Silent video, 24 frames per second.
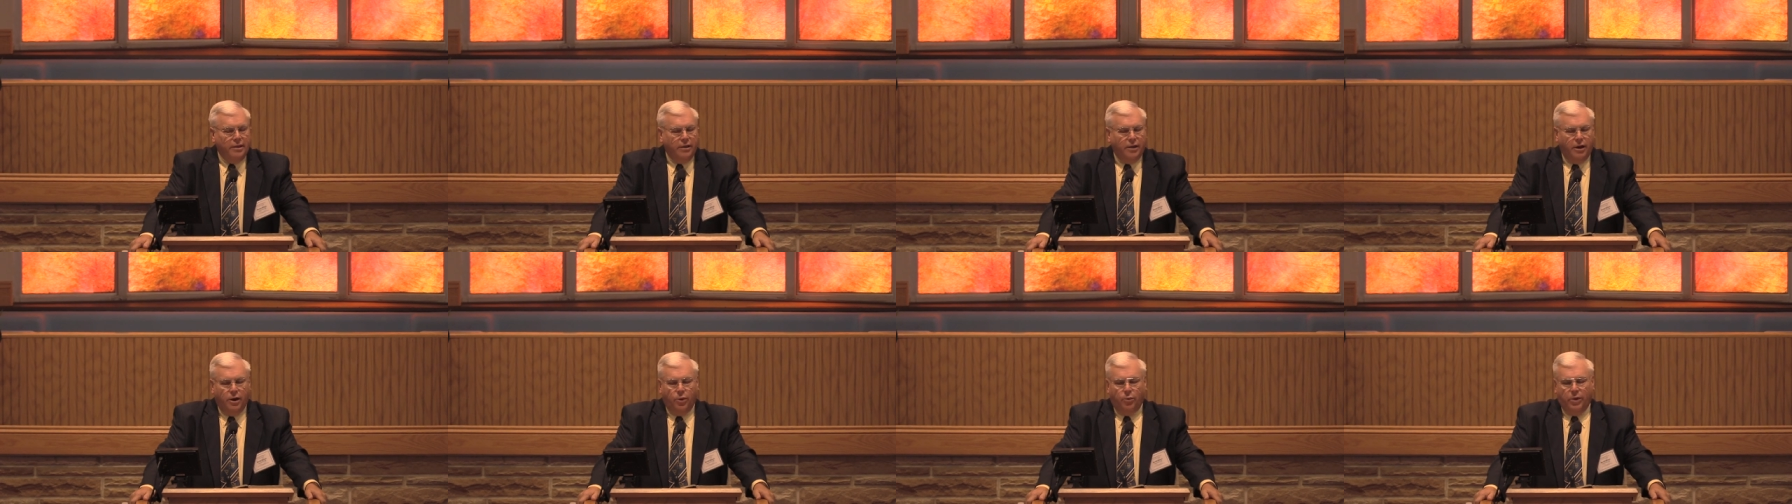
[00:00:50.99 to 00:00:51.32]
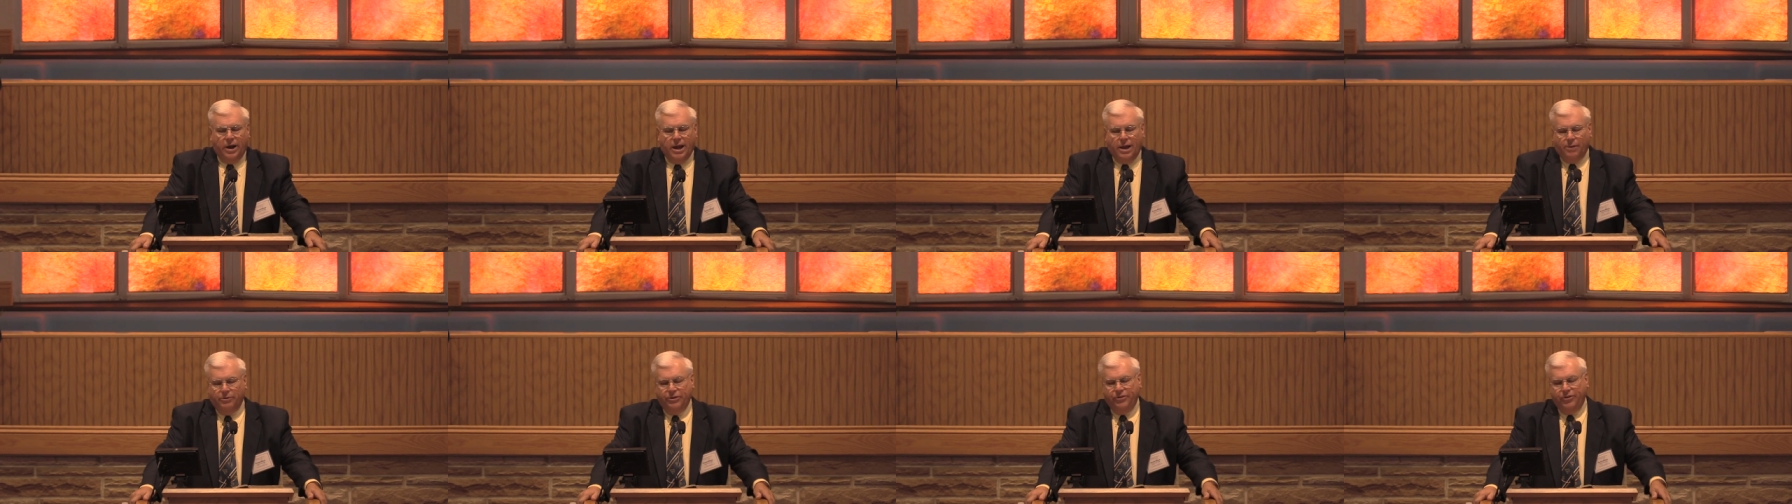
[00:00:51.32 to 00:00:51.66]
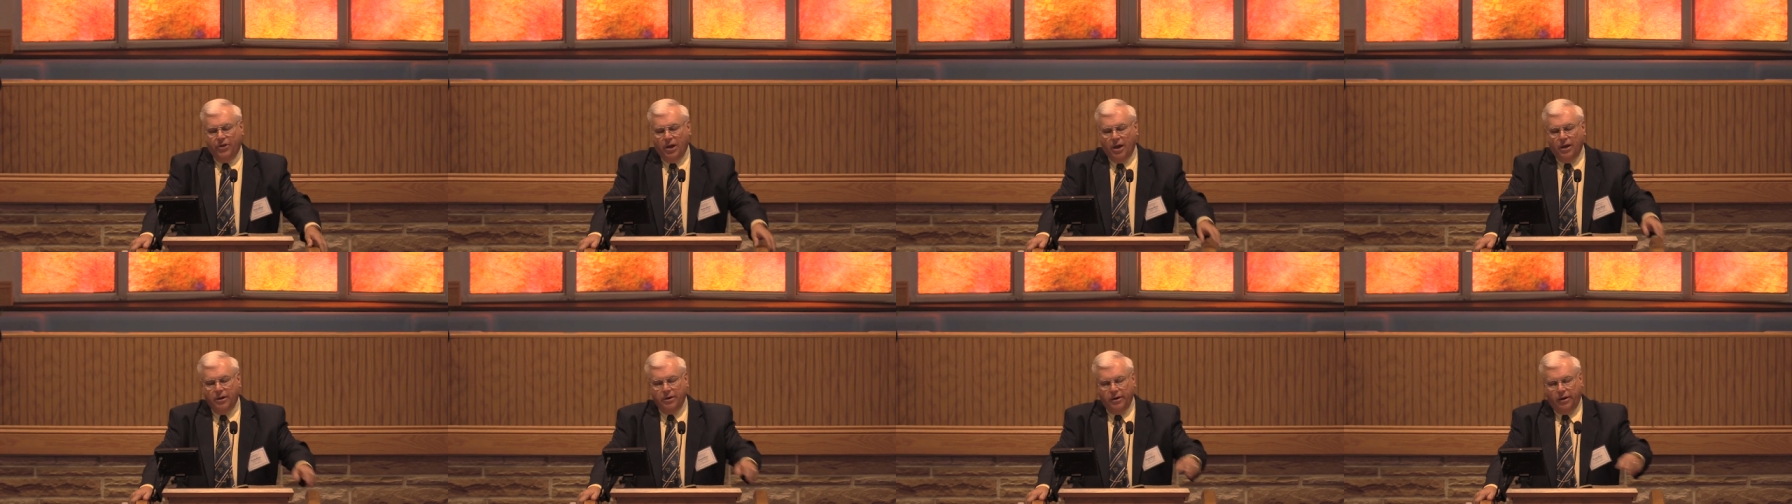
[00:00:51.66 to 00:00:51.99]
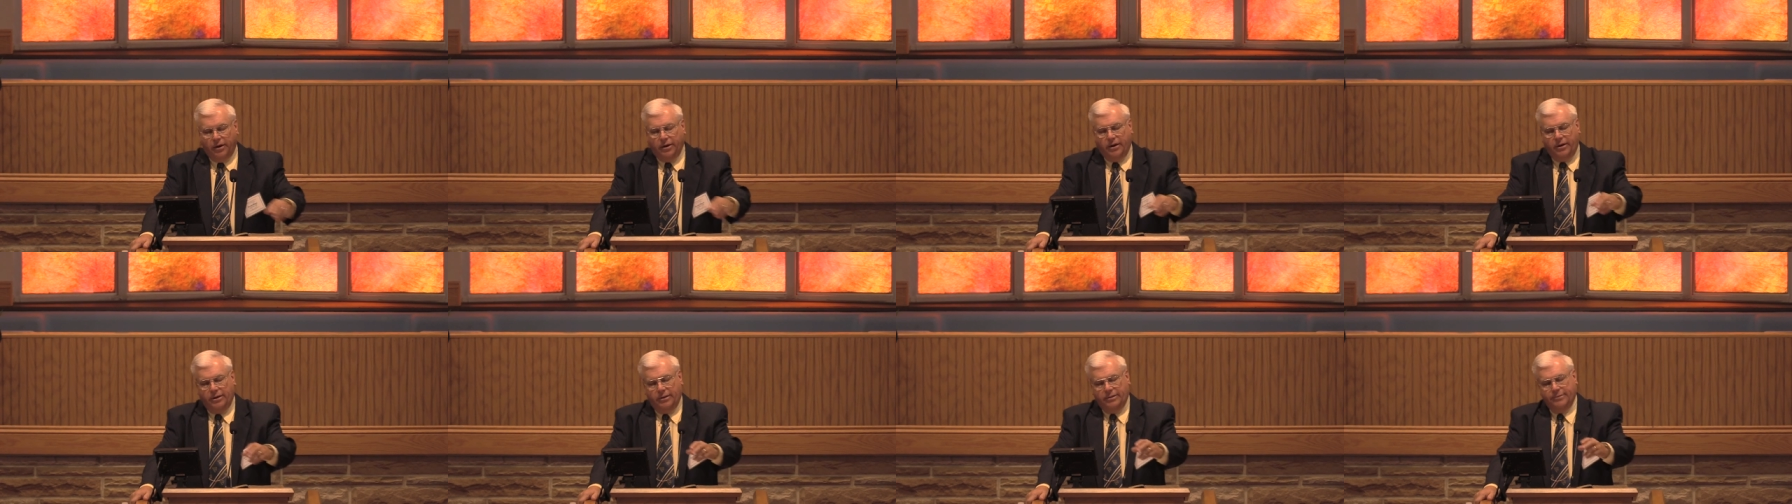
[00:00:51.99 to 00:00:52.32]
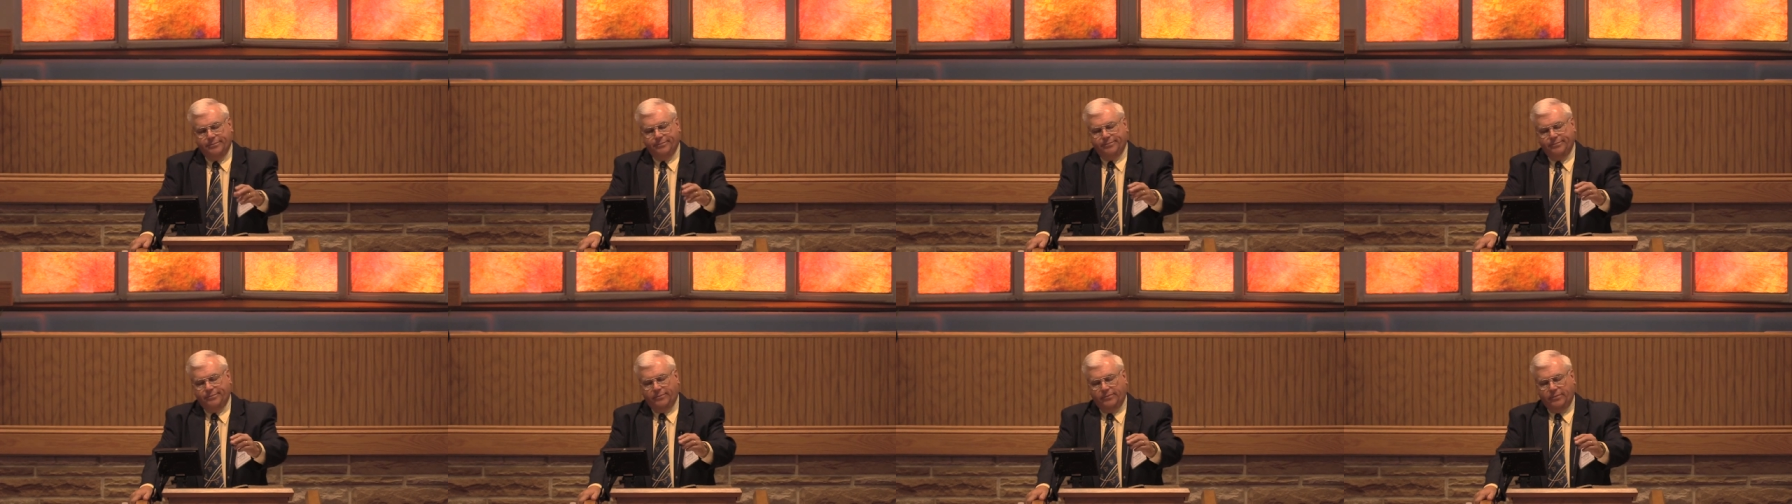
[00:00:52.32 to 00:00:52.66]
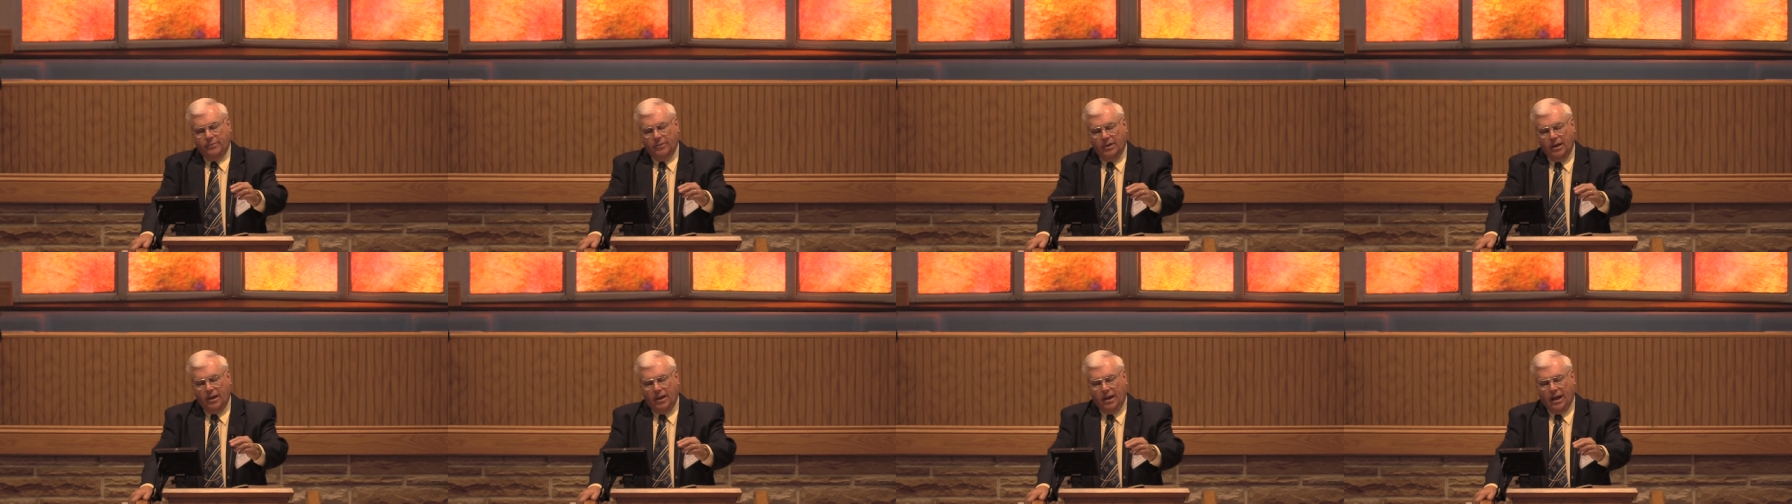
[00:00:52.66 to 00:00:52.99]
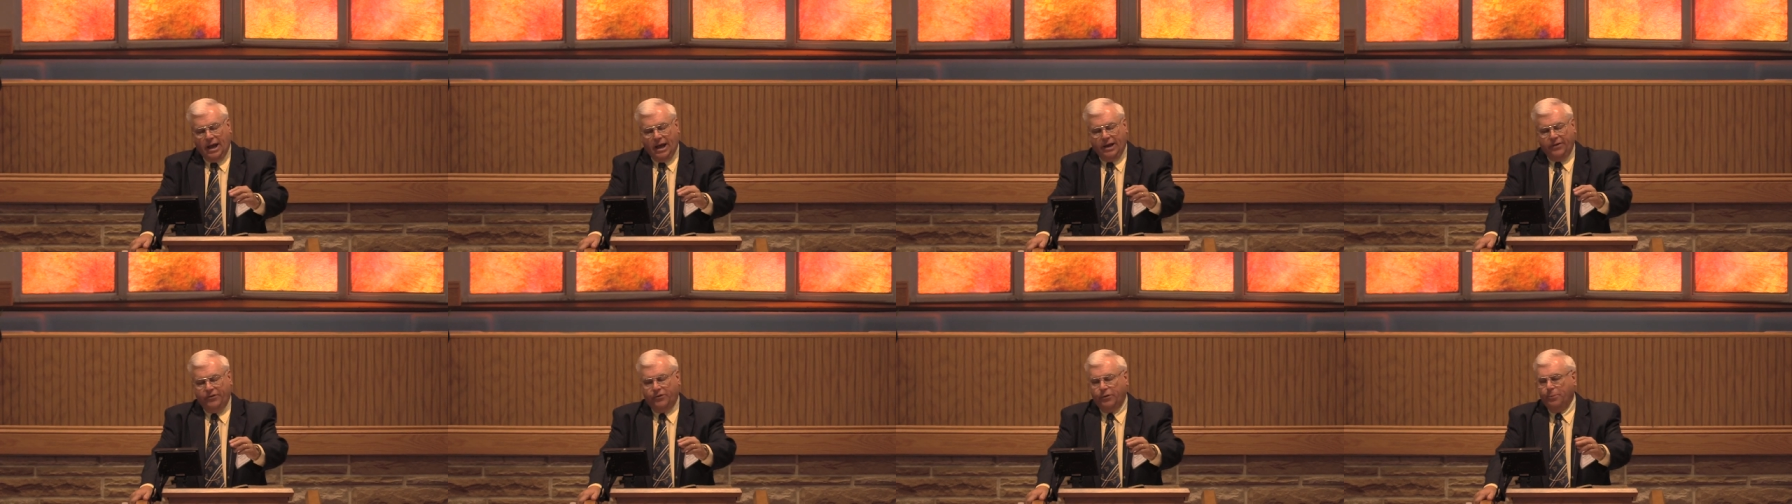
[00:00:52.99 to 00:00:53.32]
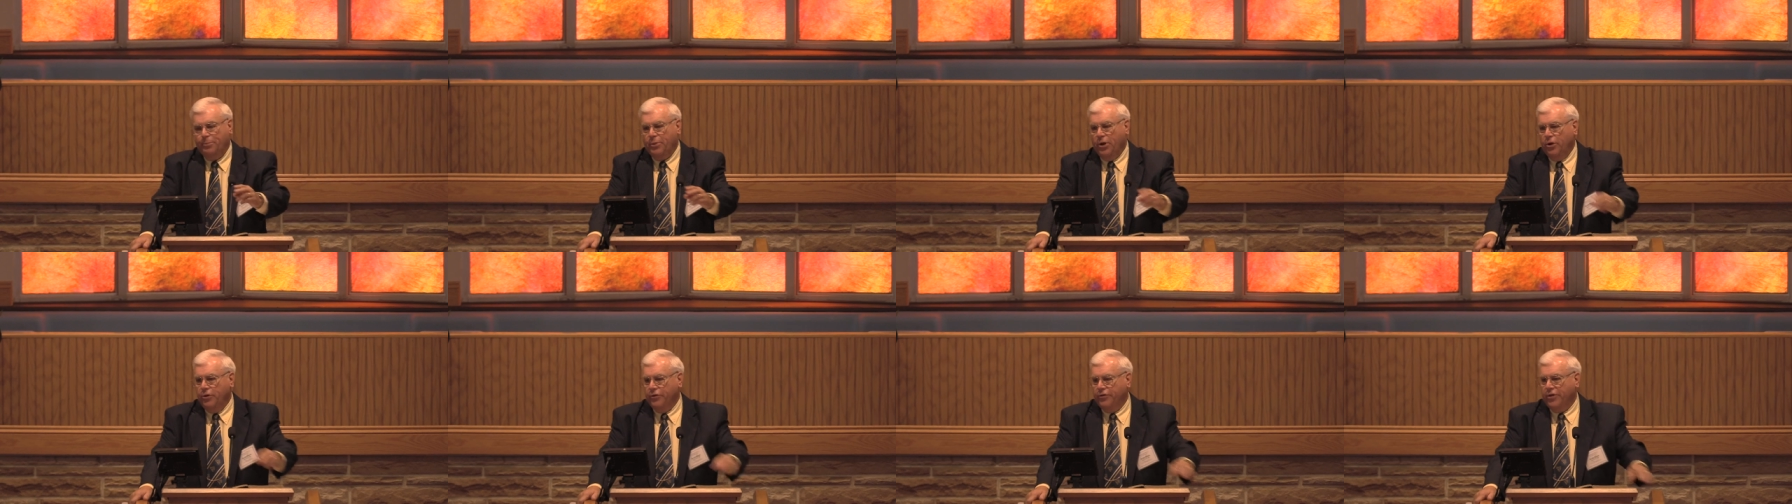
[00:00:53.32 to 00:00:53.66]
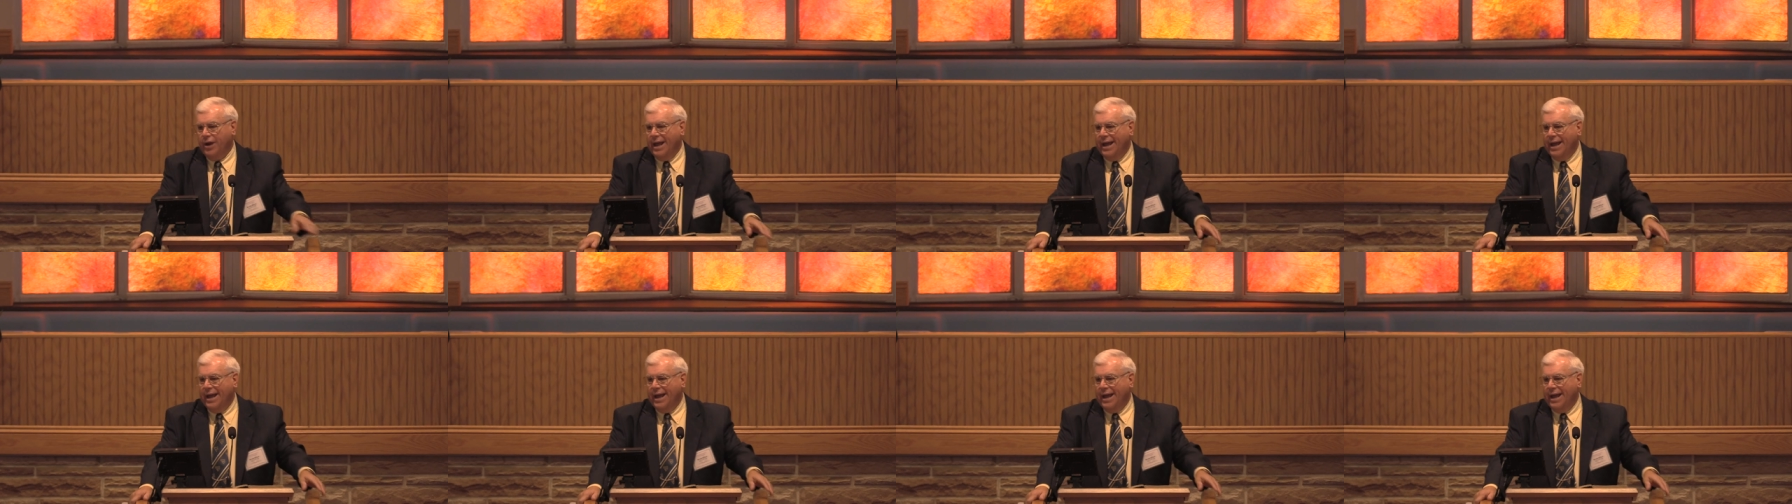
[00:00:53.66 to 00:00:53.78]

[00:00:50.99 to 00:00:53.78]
You know, when I was younger, I suppose,